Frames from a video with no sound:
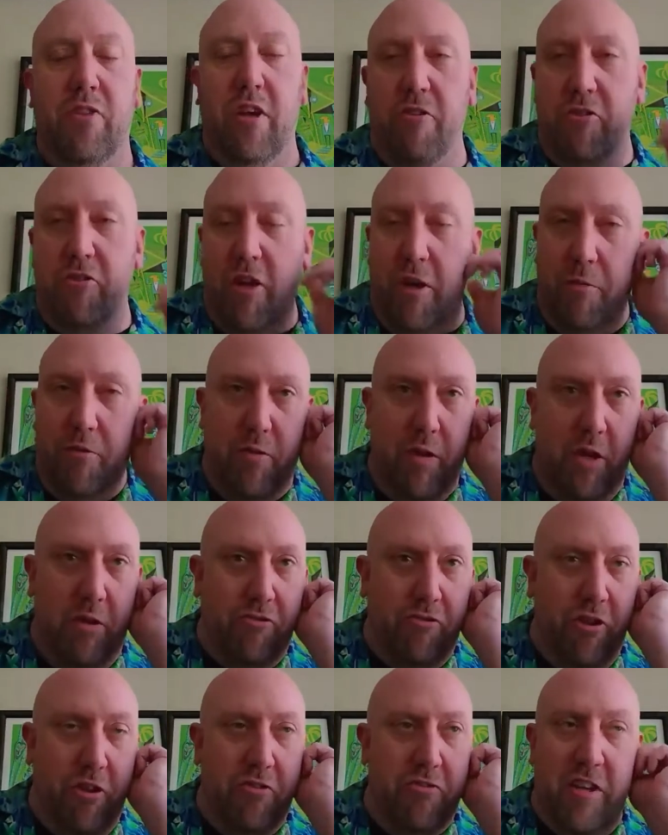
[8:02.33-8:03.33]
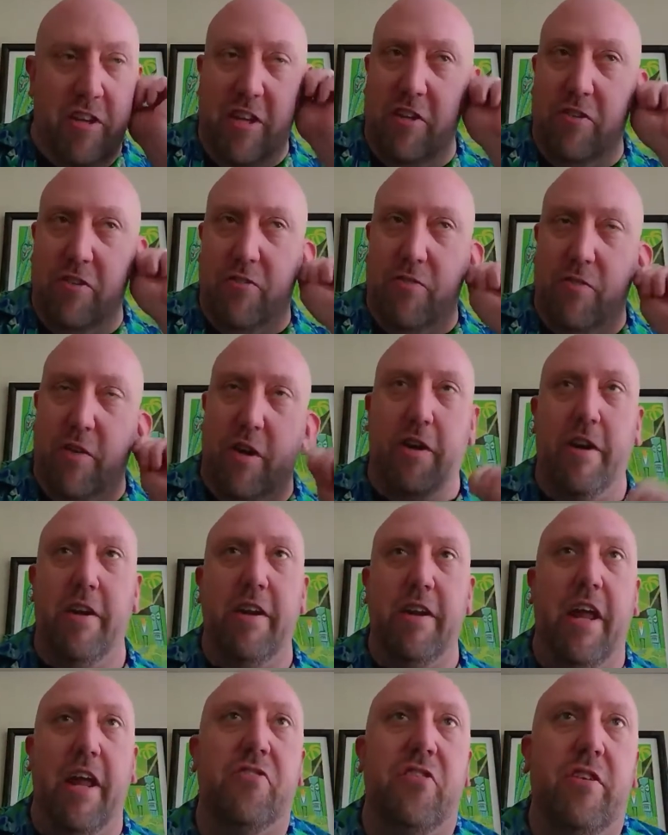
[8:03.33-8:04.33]
such a, it was just in its very
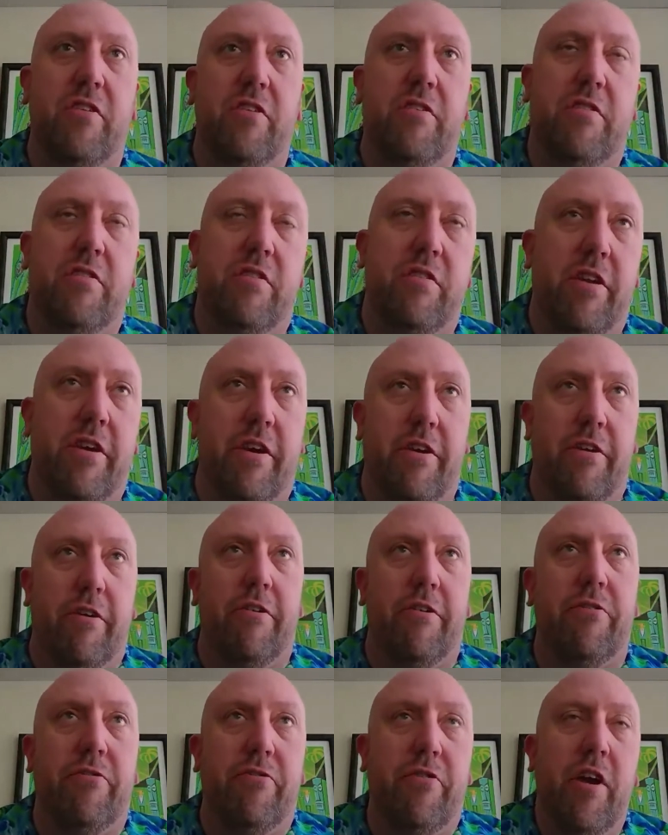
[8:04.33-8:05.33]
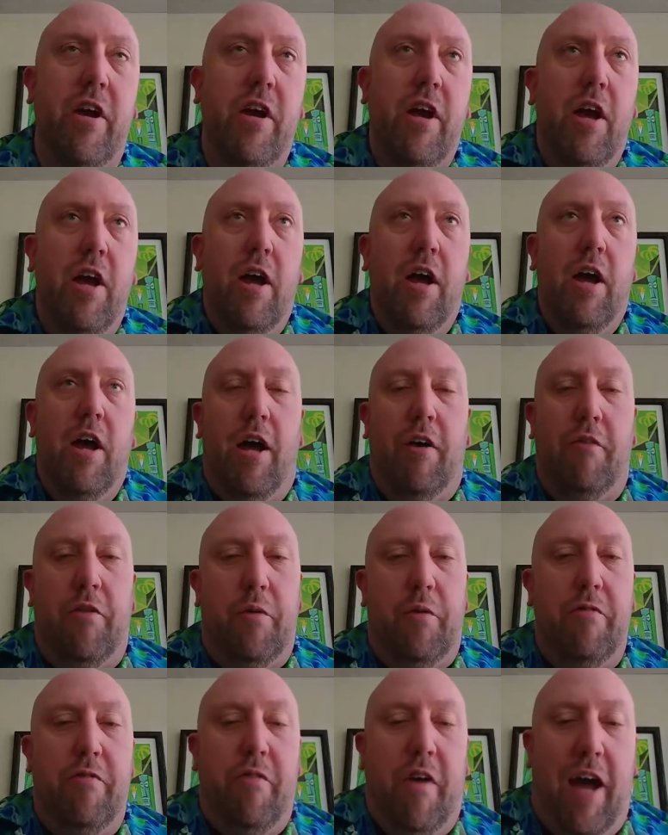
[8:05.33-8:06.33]
nascent years of the
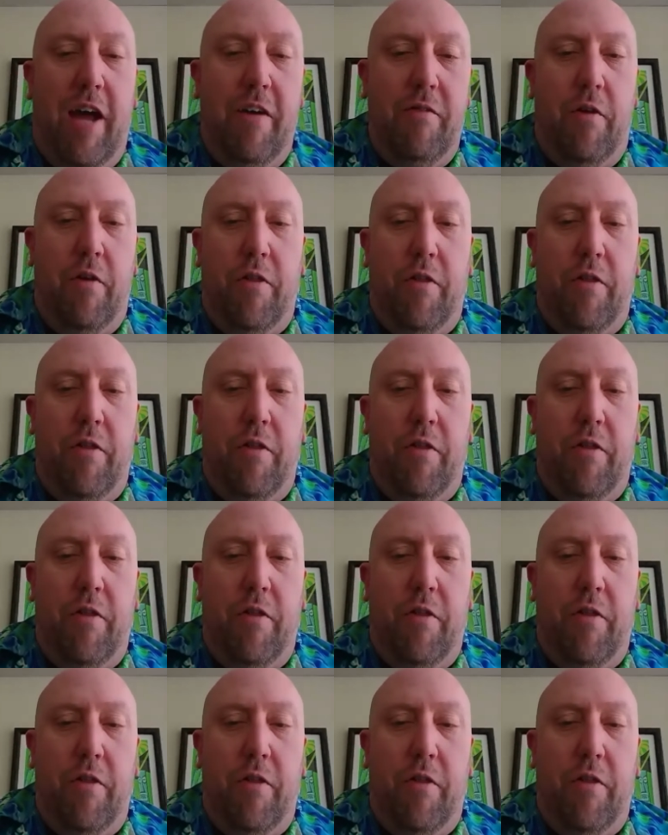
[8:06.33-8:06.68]
revival.